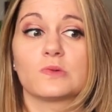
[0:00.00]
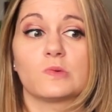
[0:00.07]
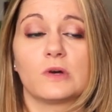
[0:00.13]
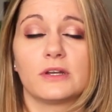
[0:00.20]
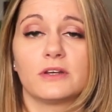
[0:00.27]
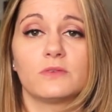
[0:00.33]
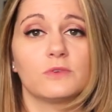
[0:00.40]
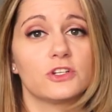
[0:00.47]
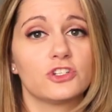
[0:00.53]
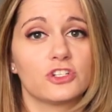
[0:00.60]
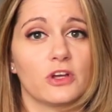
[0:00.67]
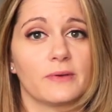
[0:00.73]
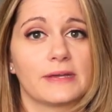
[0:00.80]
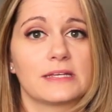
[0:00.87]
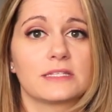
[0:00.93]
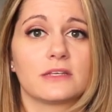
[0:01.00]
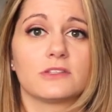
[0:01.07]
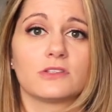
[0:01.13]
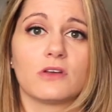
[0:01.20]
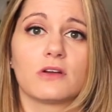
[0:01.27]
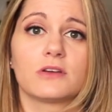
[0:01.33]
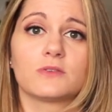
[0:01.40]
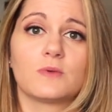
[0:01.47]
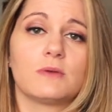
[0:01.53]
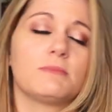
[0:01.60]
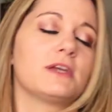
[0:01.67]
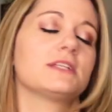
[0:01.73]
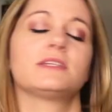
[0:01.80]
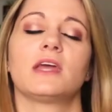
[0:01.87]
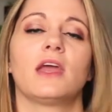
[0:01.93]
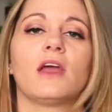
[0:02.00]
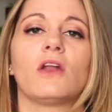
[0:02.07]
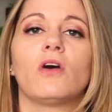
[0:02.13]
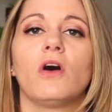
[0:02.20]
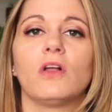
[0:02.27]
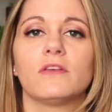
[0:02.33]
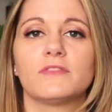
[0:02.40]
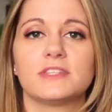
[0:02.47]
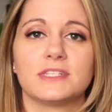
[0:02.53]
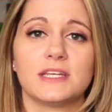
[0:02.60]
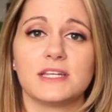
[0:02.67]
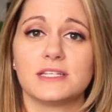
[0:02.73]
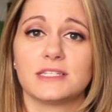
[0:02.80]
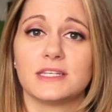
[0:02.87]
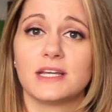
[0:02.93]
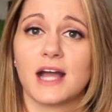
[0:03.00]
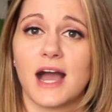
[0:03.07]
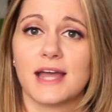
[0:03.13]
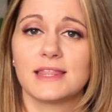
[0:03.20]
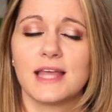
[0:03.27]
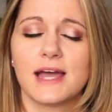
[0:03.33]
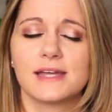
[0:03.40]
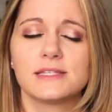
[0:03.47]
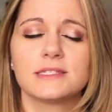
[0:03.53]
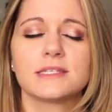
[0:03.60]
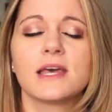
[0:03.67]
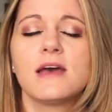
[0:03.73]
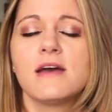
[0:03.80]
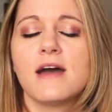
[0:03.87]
one-on-one showings, as long as we maintain all of the C D C guidelines?